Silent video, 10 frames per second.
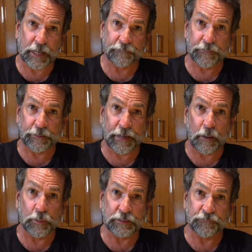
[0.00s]
try to figure
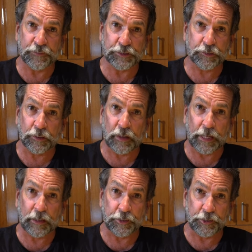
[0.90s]
out what the fish look
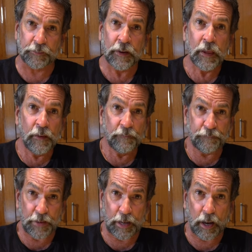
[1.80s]
like on your
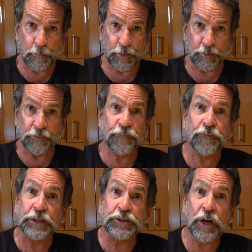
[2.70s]
fedometer, your
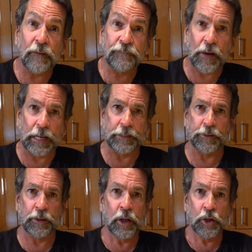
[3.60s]
fish
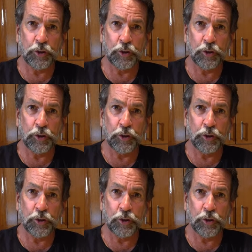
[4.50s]
finder.